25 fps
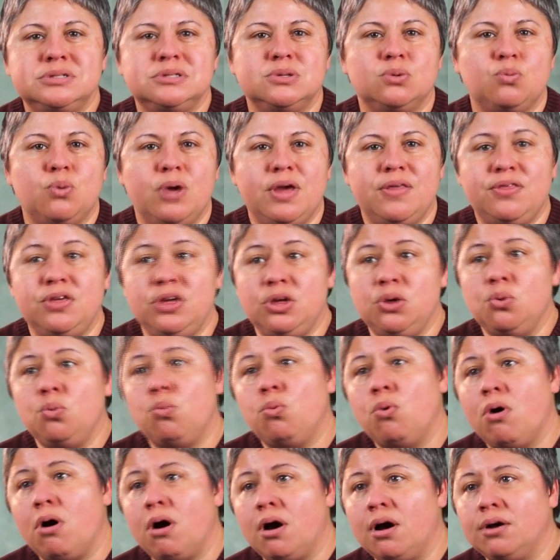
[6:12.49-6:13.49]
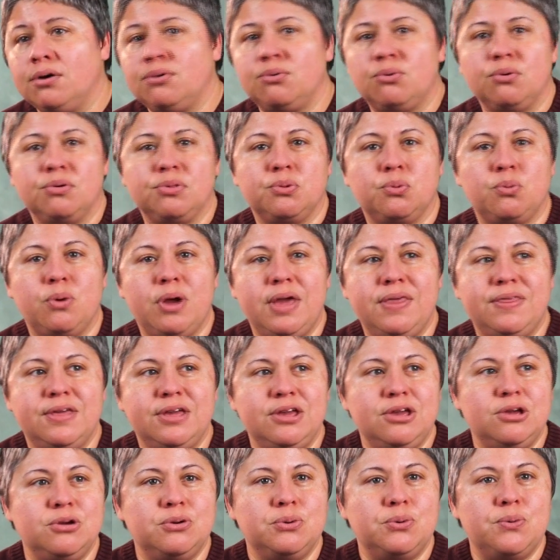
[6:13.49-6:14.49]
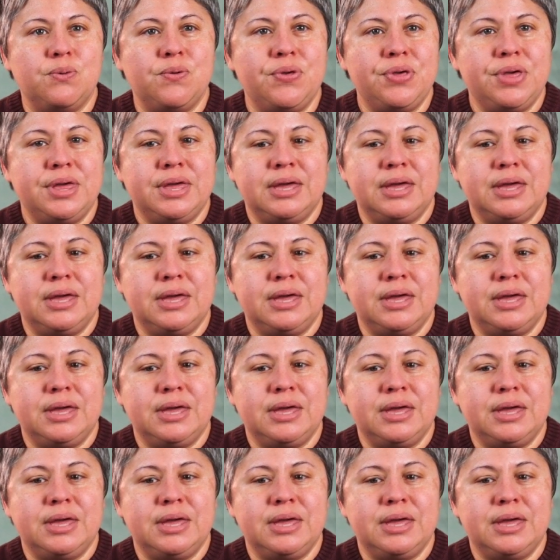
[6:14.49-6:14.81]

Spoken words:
the way that you walk, or the way that you